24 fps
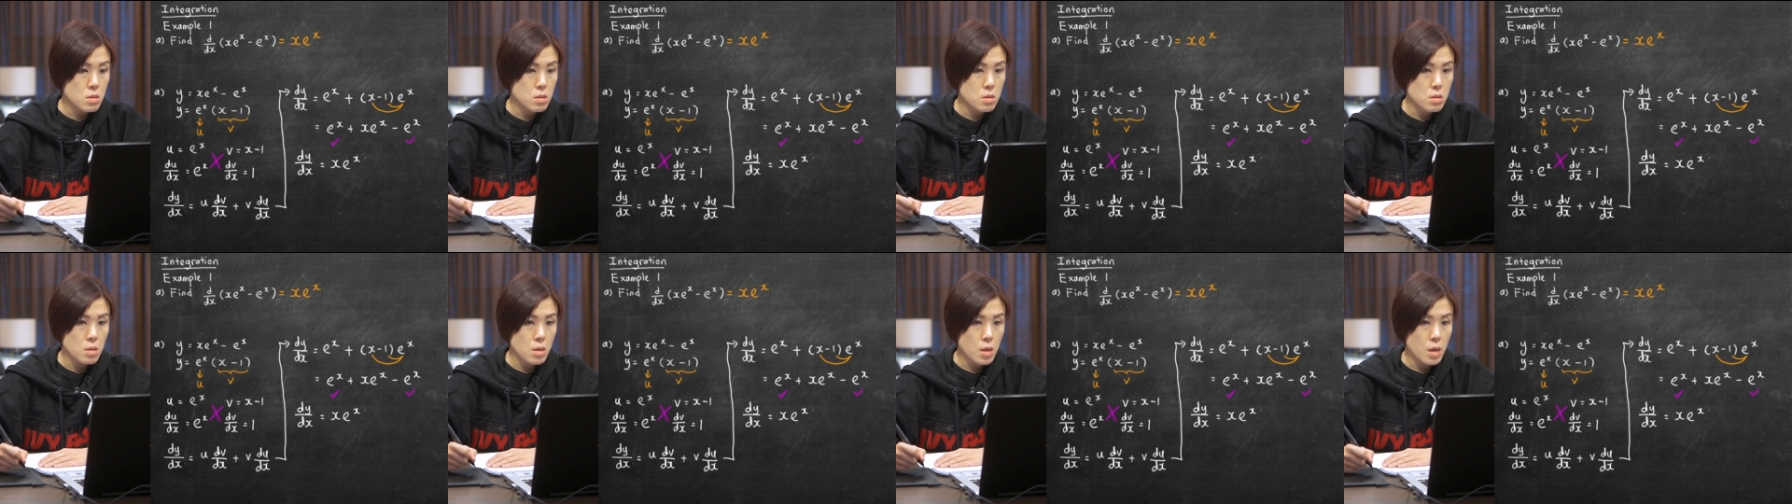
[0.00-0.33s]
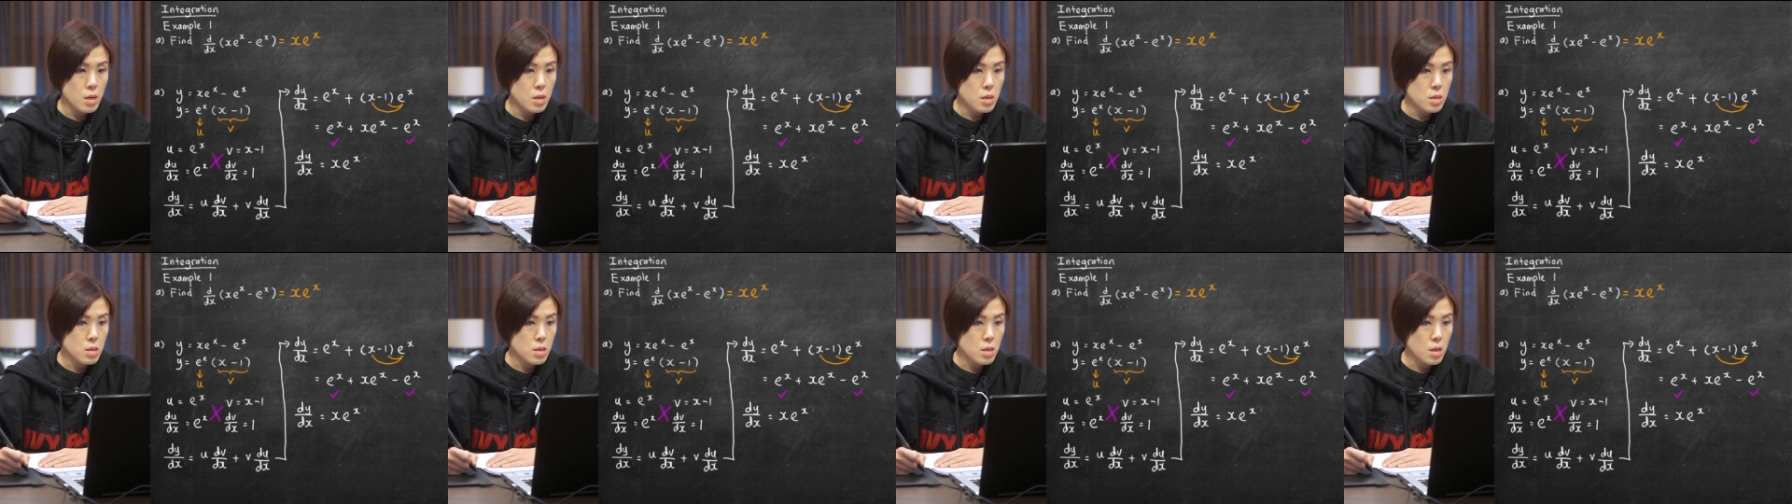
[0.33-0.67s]

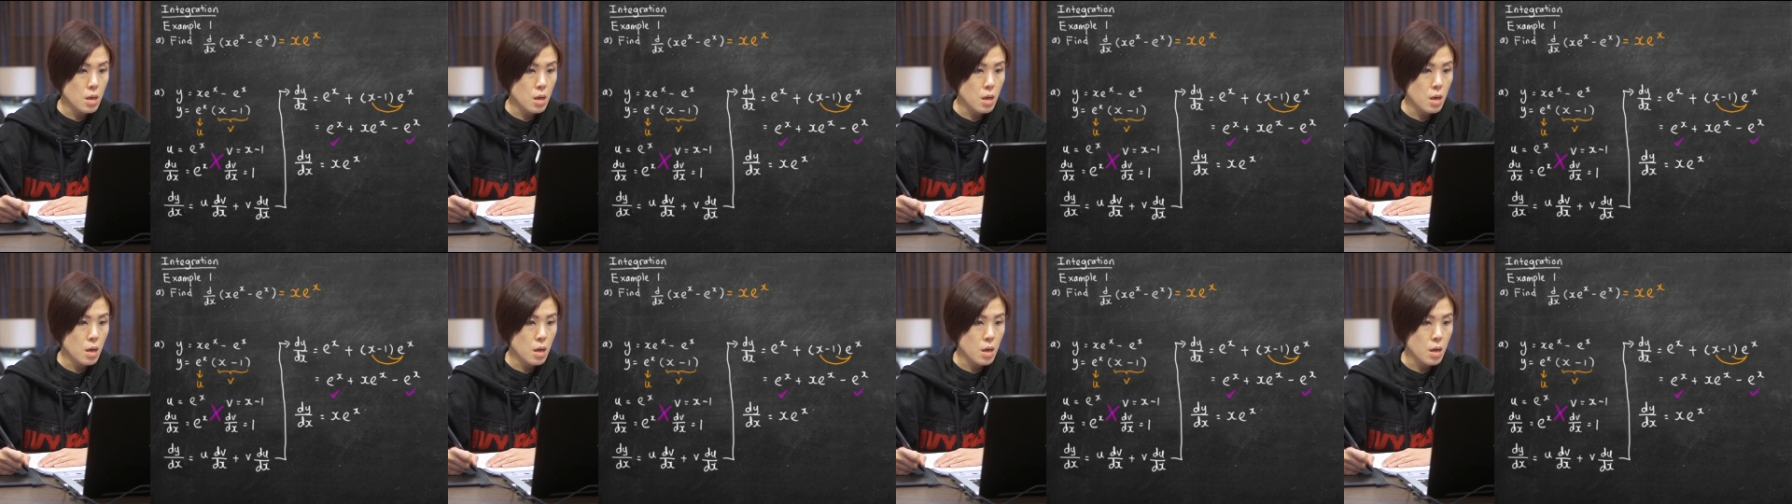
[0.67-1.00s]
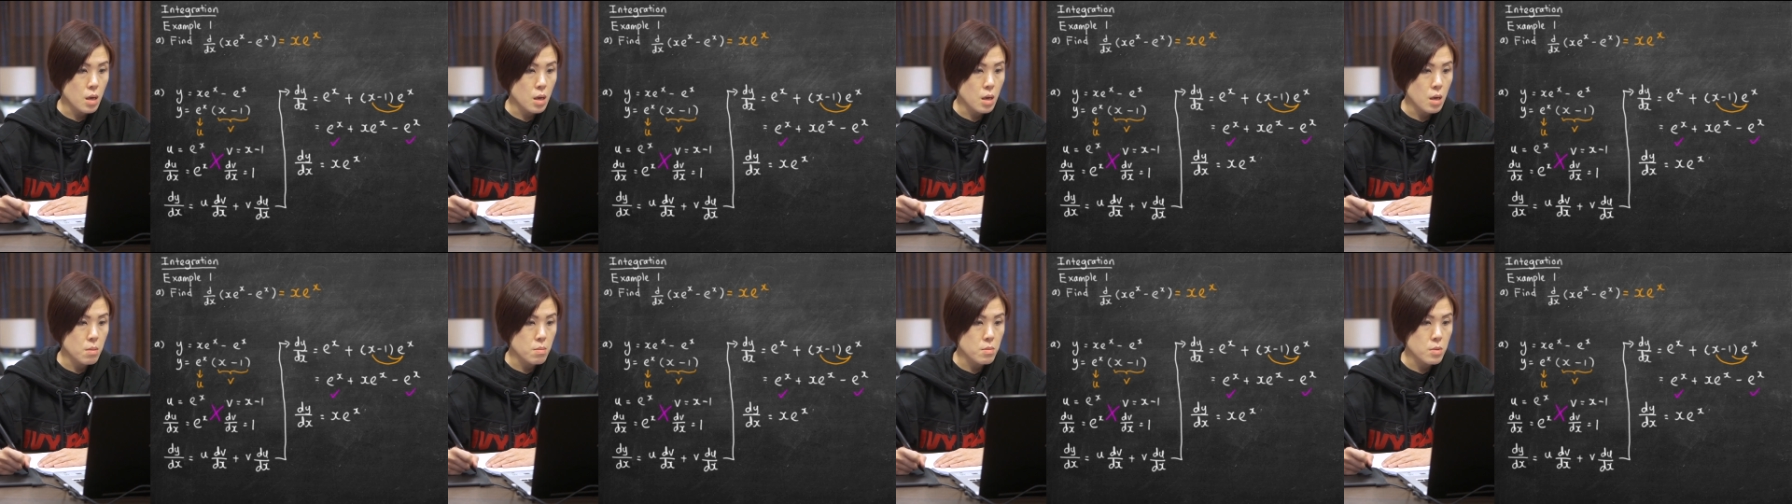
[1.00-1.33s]
next,
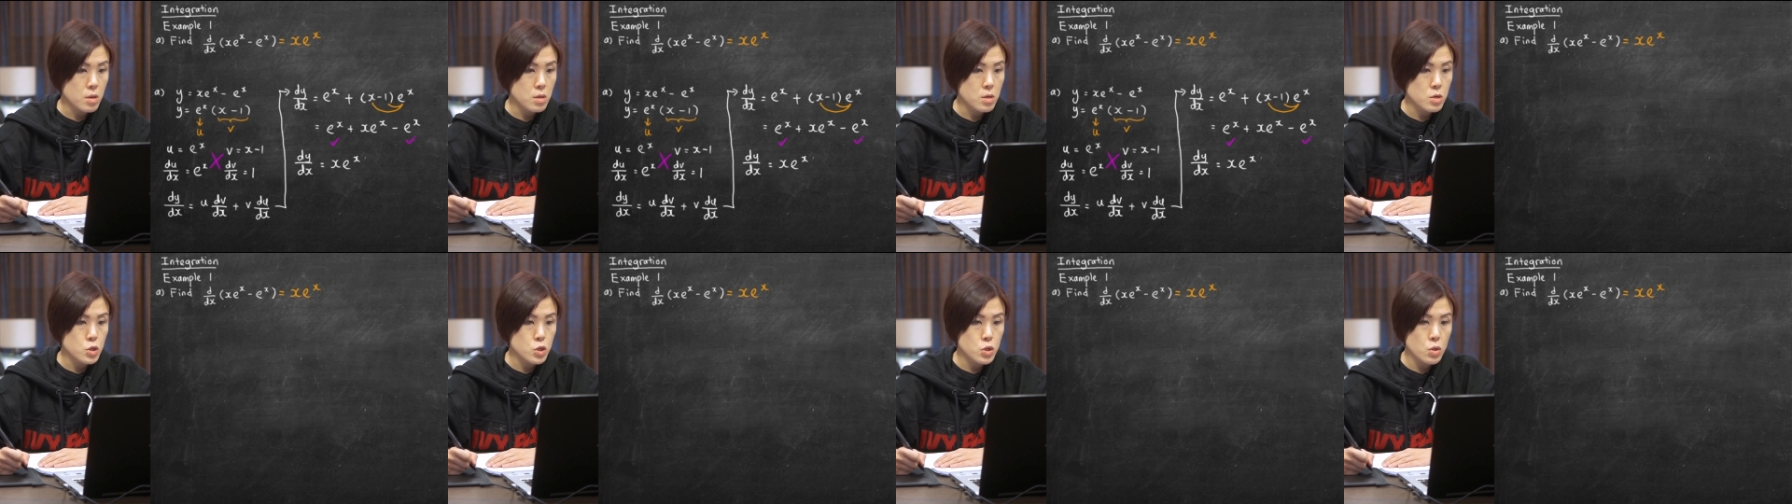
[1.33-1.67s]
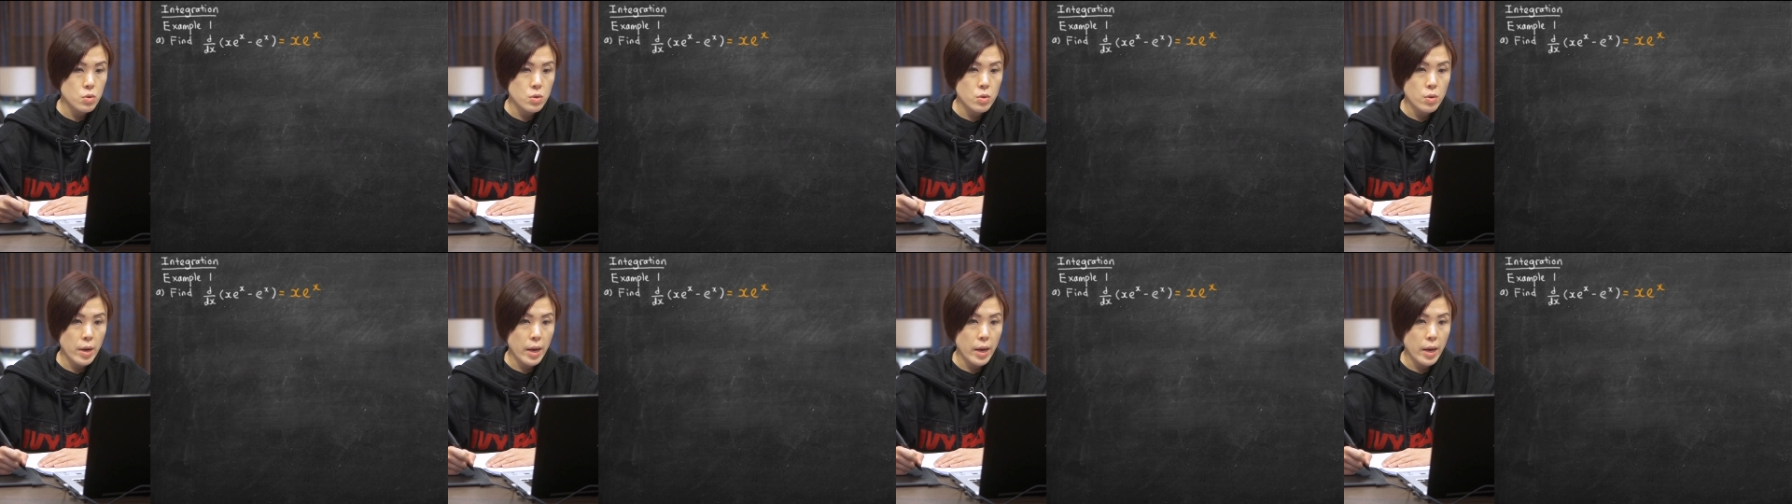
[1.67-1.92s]
I'm going to show you